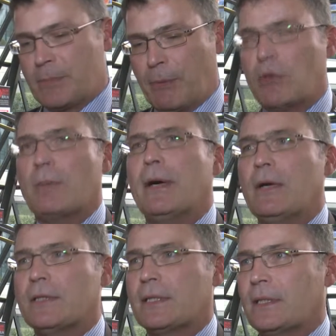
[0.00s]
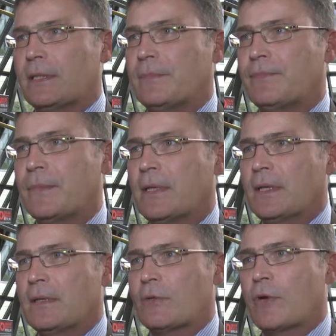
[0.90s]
spoke about the